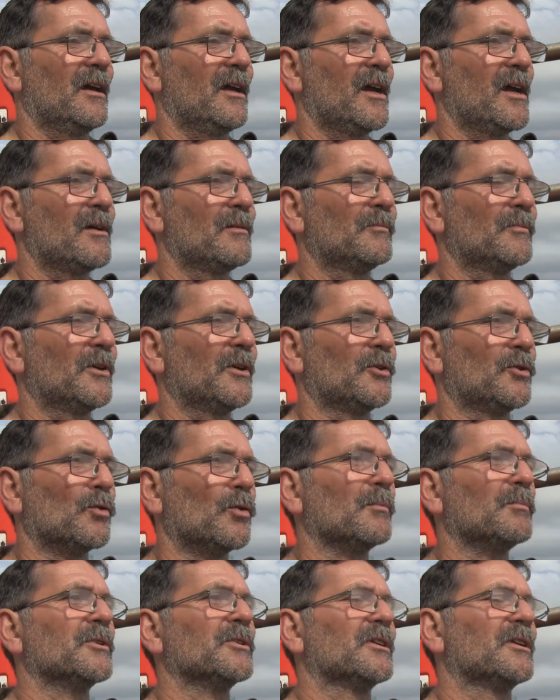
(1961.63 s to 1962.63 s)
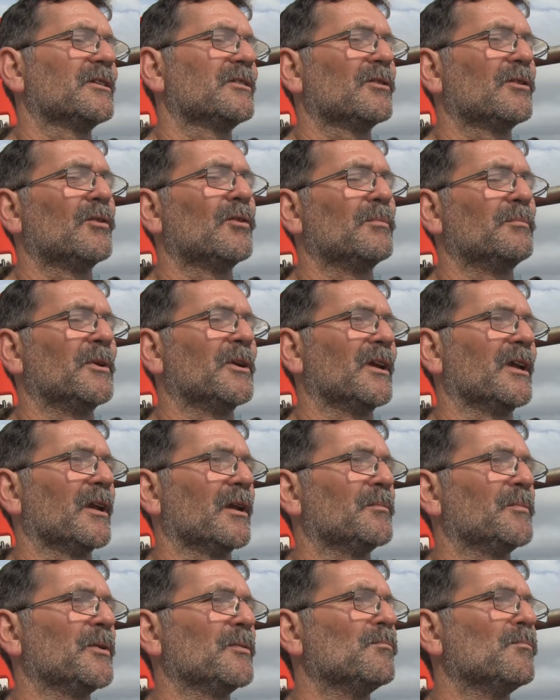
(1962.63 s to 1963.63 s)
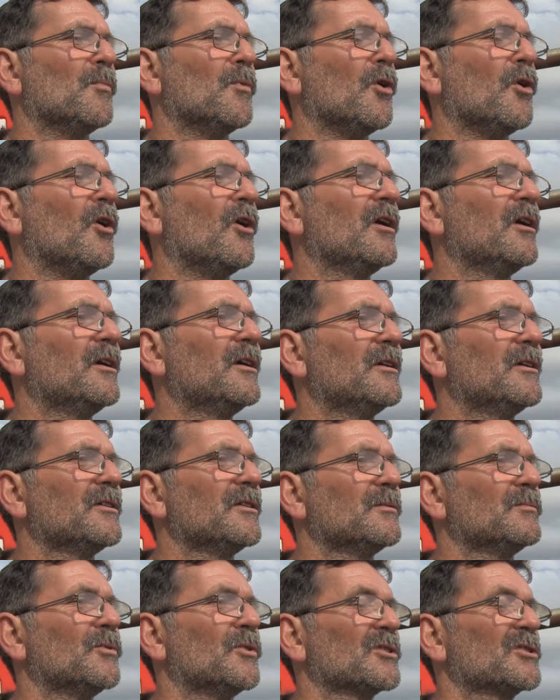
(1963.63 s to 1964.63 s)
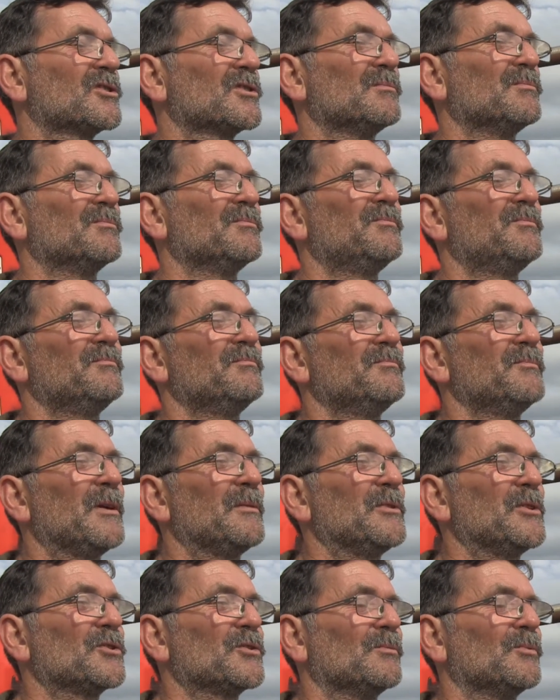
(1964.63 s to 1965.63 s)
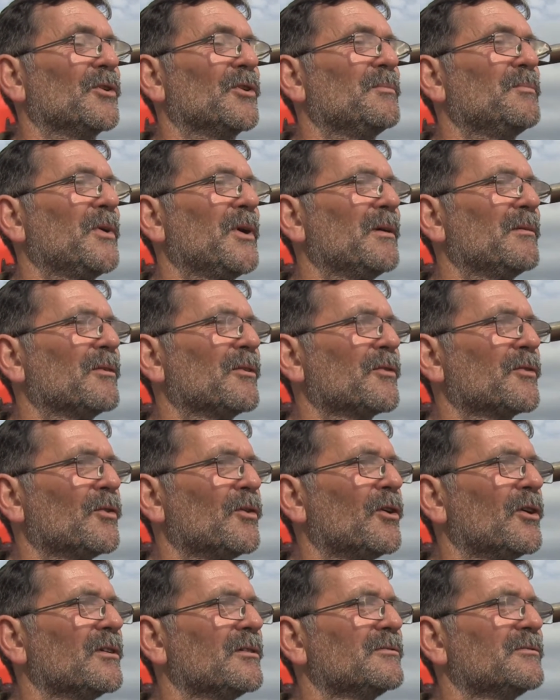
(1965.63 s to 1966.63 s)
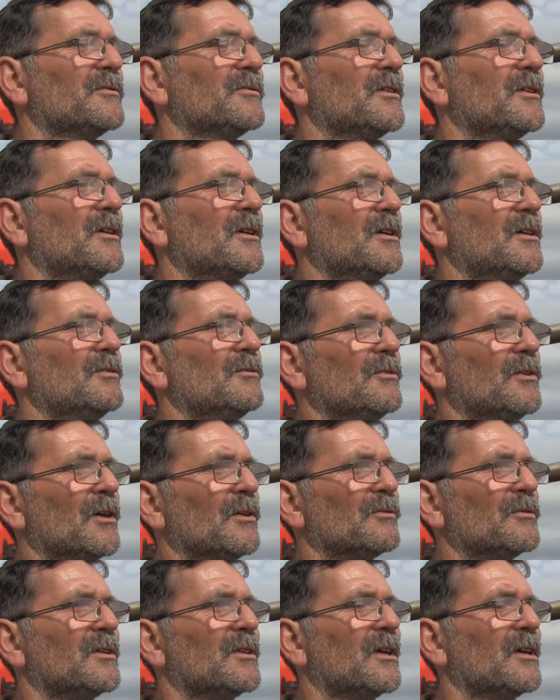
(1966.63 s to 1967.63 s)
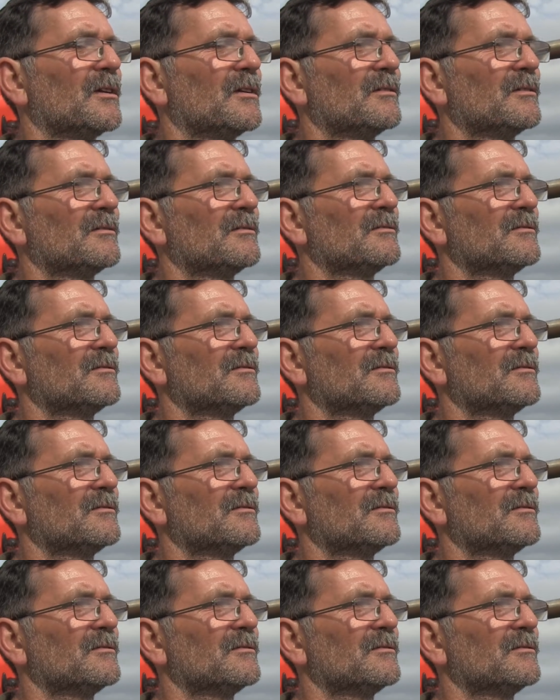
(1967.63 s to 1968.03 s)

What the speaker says: it opened it up a little bit more than what maybe some other people thought of round the